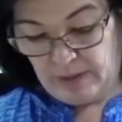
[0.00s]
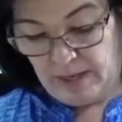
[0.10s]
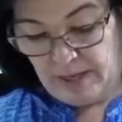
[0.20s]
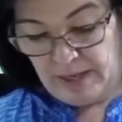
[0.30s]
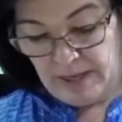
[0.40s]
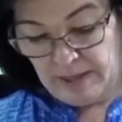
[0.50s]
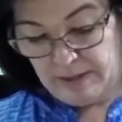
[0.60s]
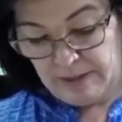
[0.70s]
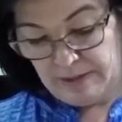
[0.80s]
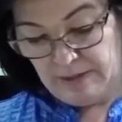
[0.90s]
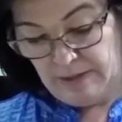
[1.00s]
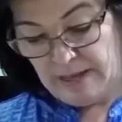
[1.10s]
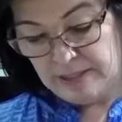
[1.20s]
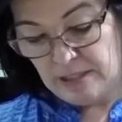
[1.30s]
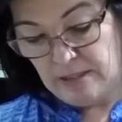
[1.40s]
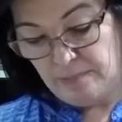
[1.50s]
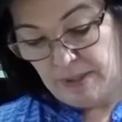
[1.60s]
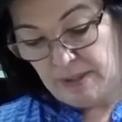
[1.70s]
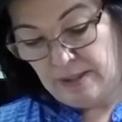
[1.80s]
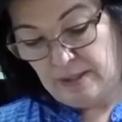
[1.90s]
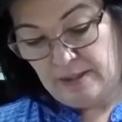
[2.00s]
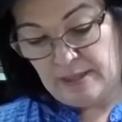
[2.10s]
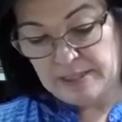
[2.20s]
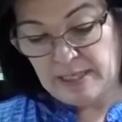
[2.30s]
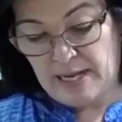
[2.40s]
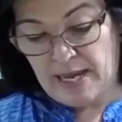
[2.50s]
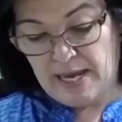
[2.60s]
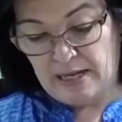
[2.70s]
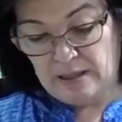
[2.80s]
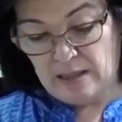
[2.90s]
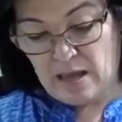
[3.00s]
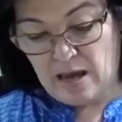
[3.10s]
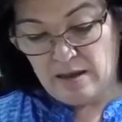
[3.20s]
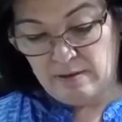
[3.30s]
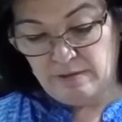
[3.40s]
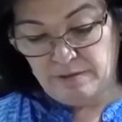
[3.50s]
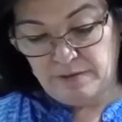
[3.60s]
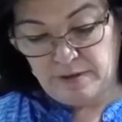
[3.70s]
and that's going to add a lot of